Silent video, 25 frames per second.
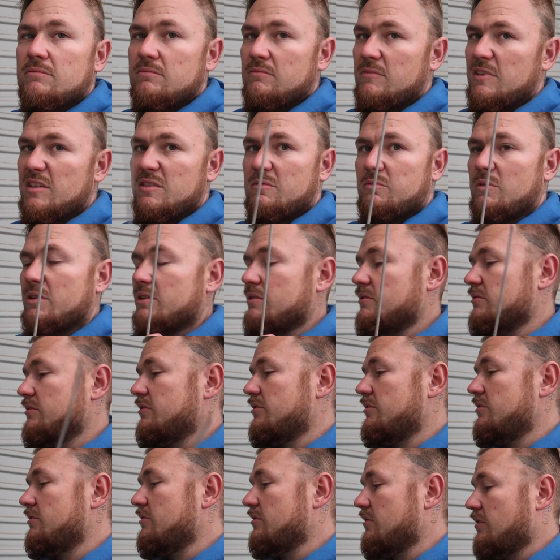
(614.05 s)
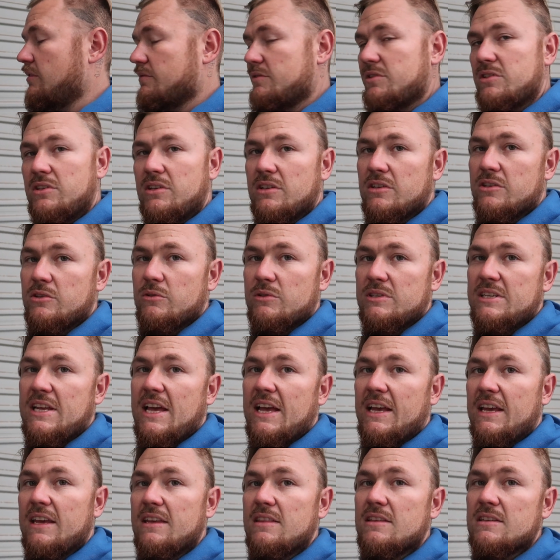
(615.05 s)
This one will do. I'm just gonna do a
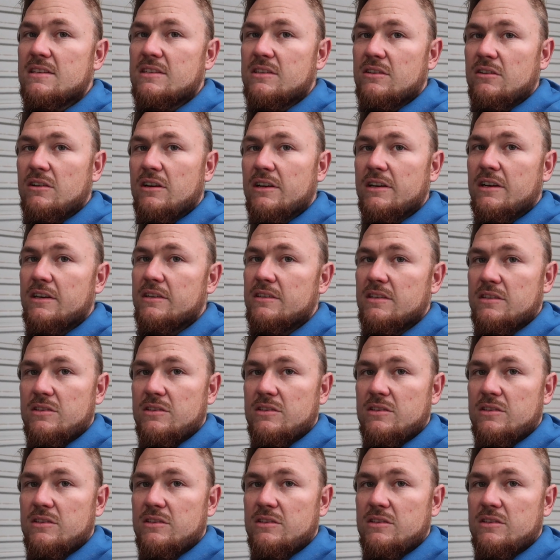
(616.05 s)
tack either side because